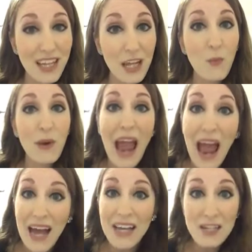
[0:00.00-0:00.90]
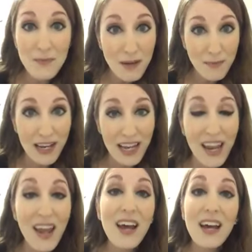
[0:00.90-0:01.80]
Like we had to make money
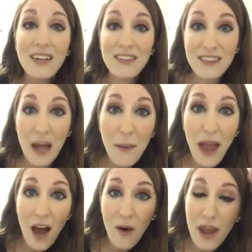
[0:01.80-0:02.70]
somehow.